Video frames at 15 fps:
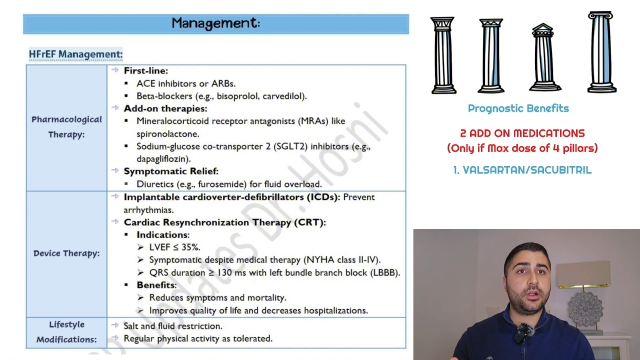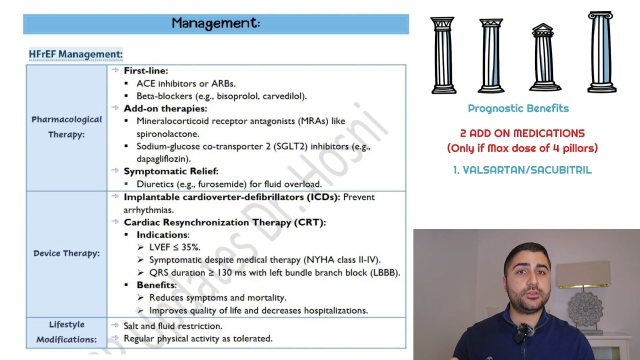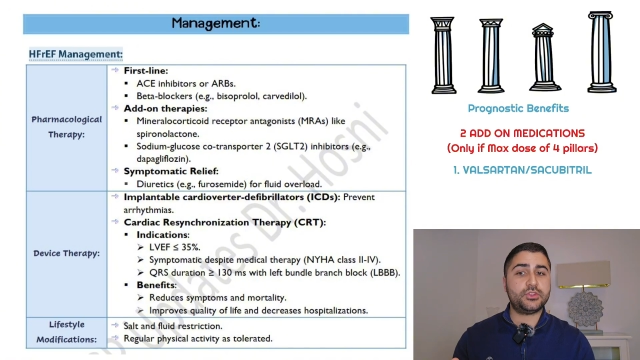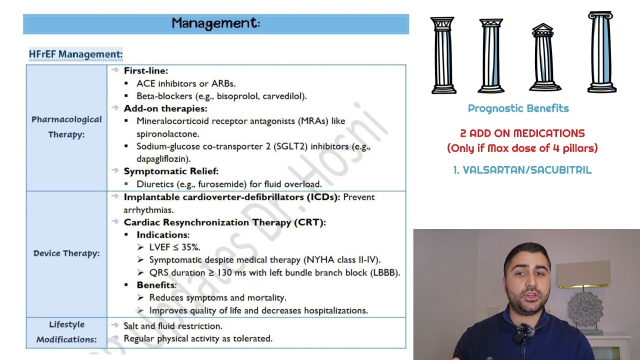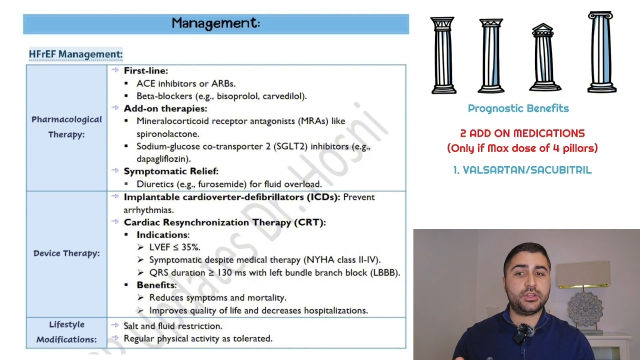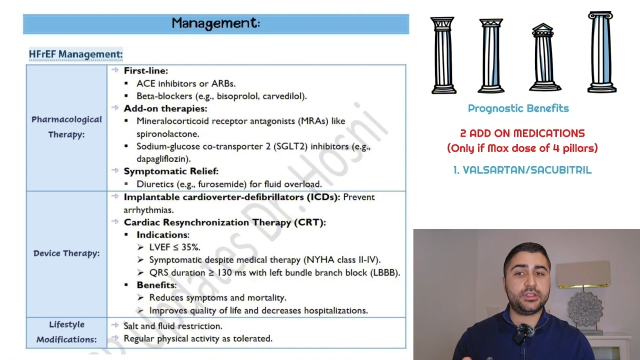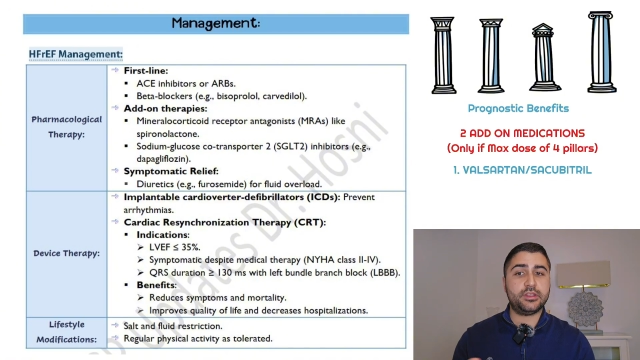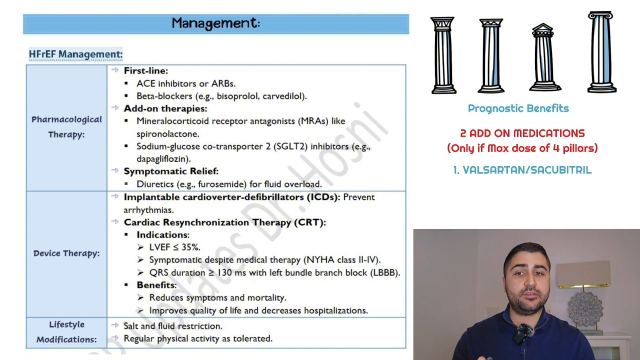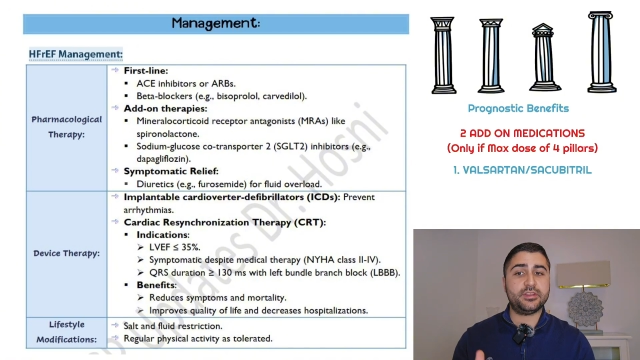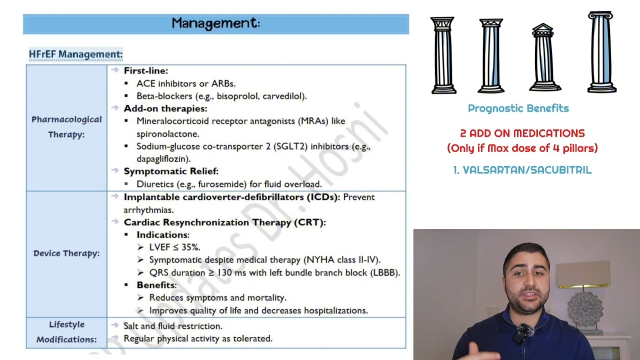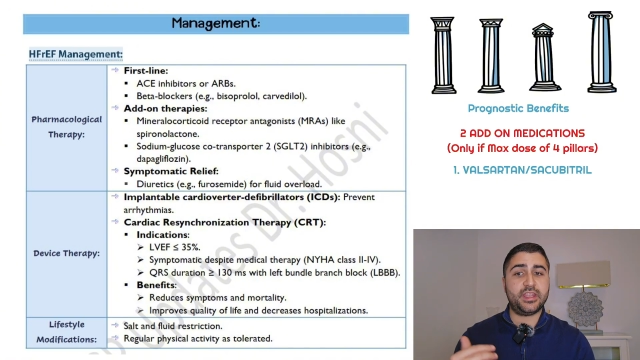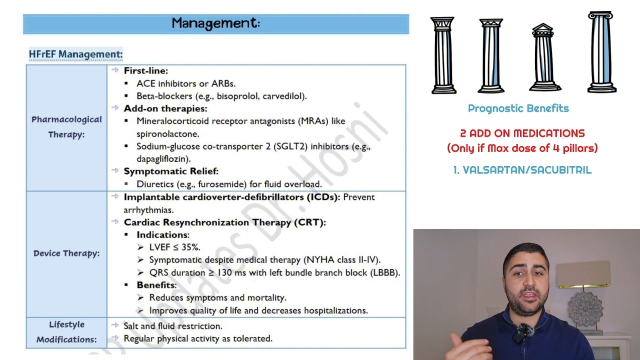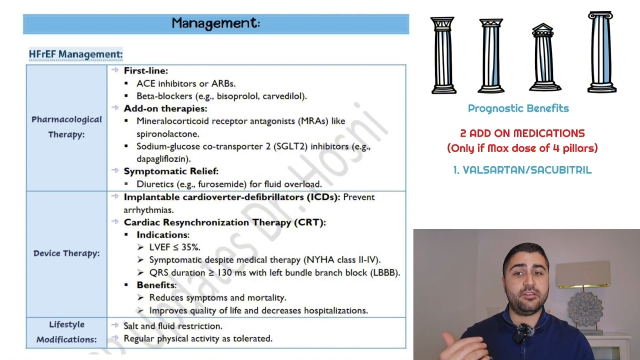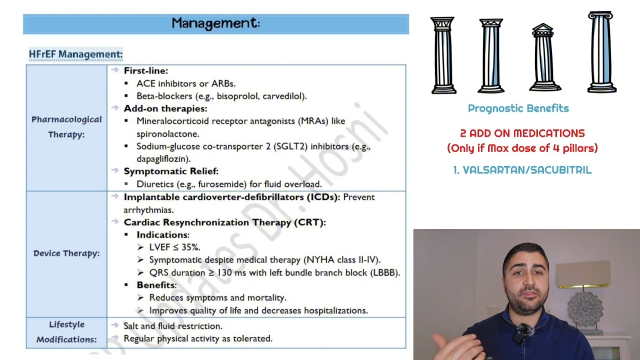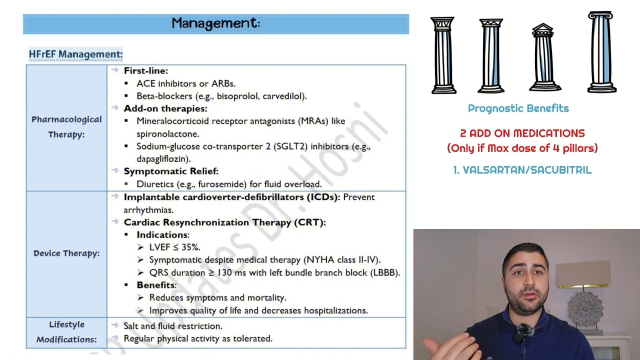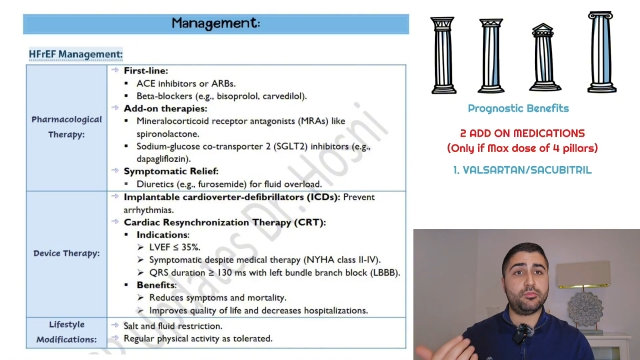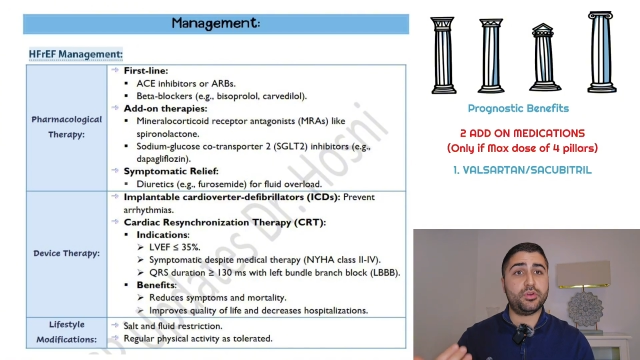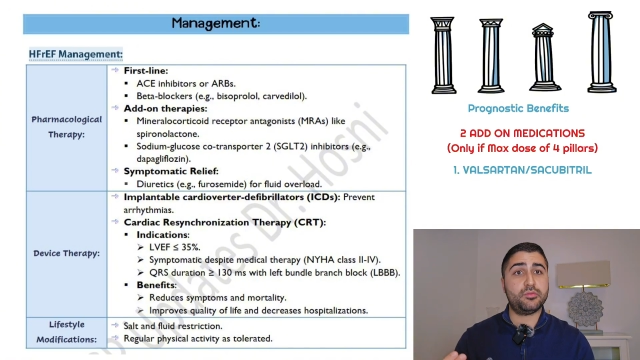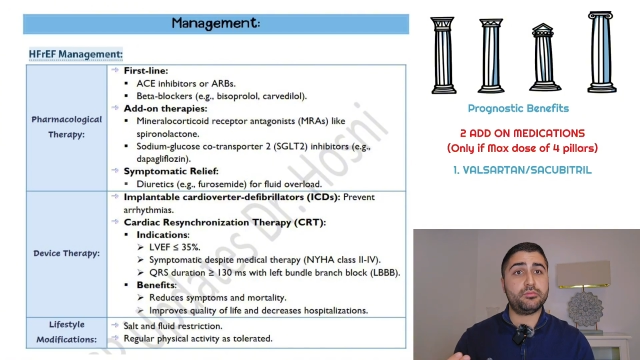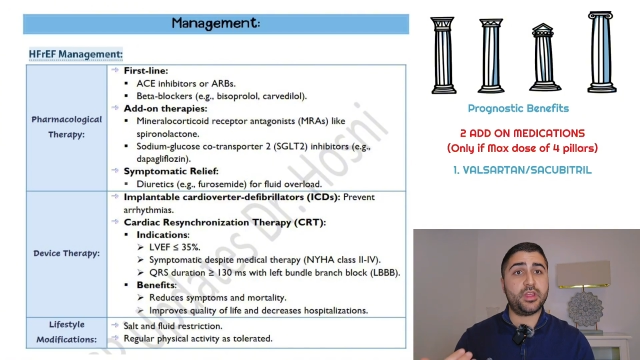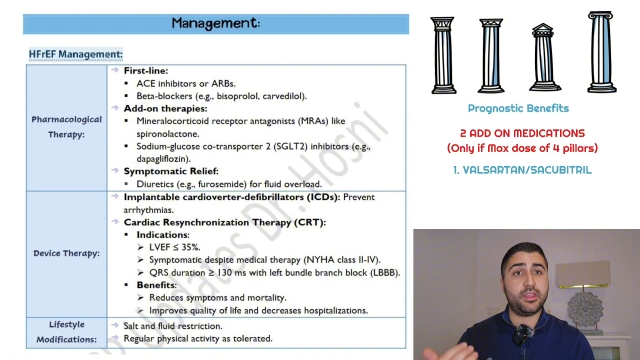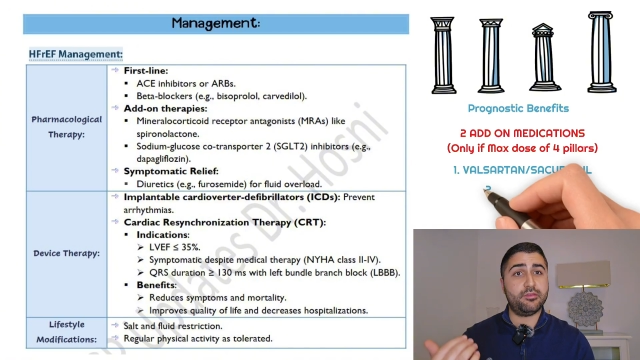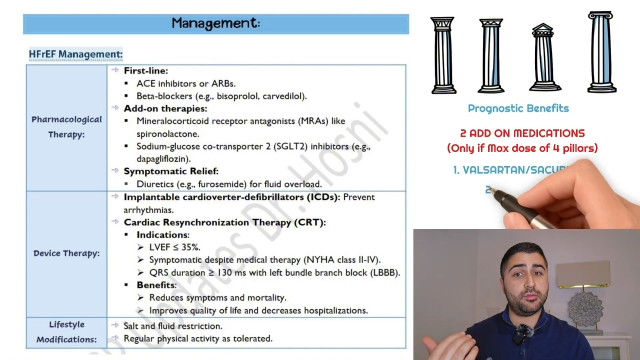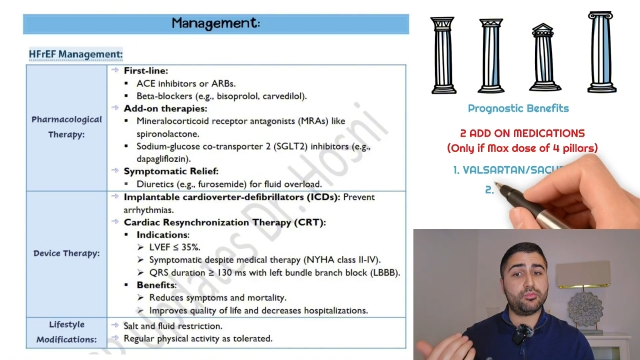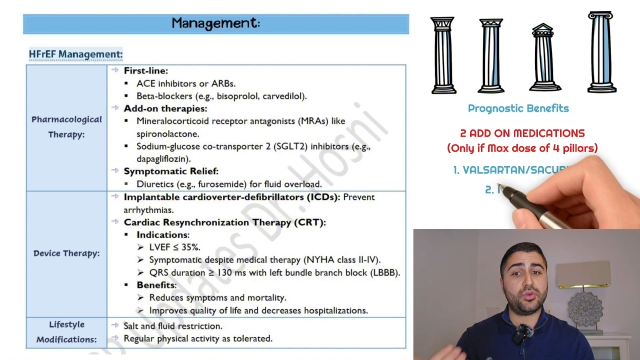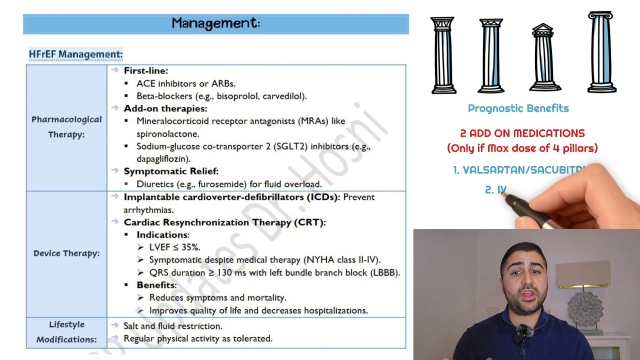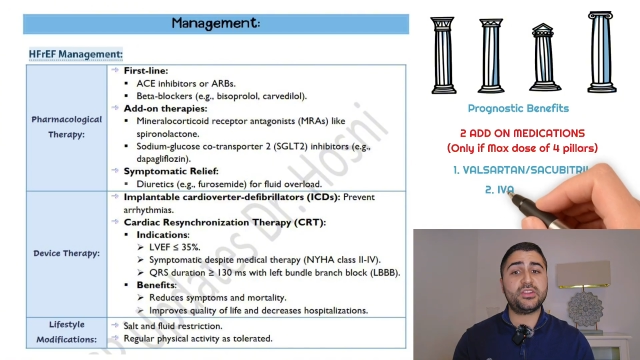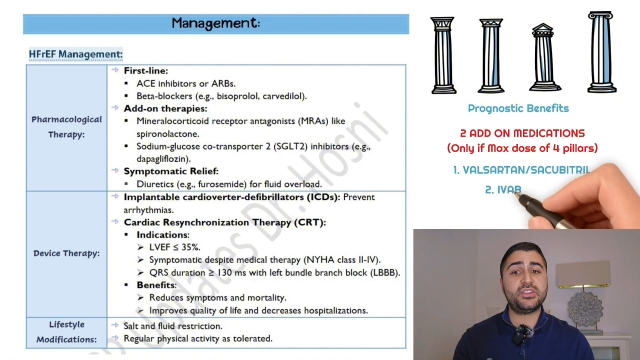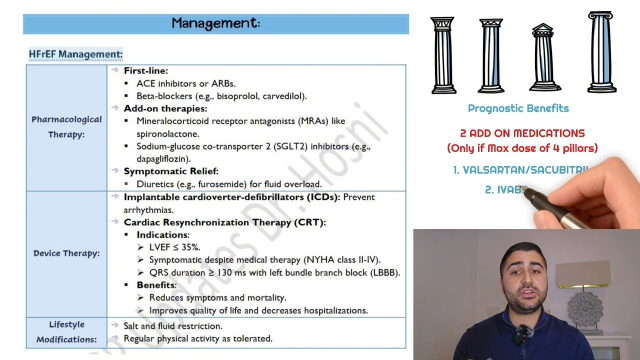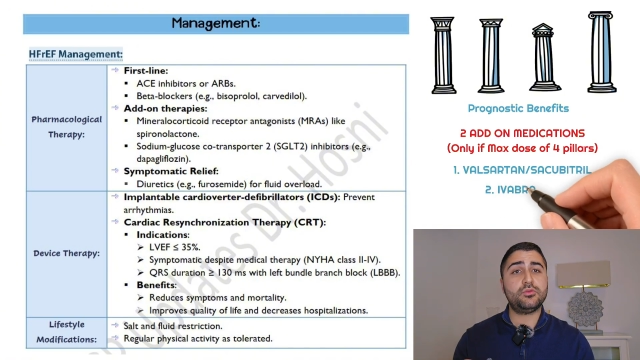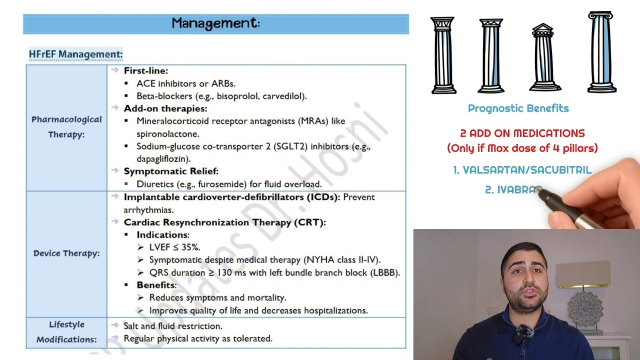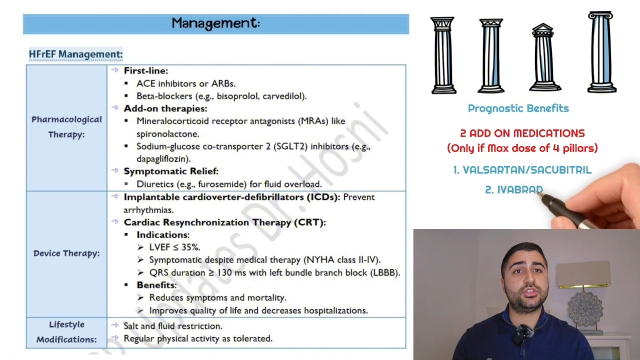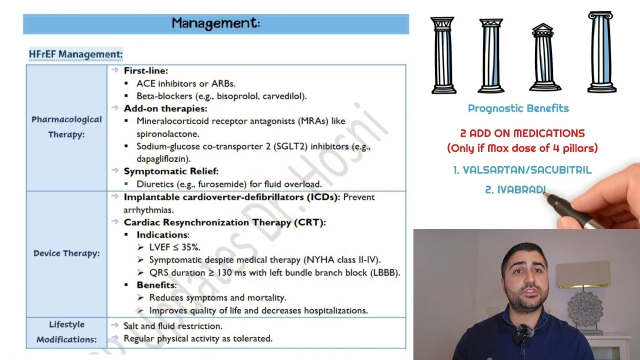alternative is Ivabradine,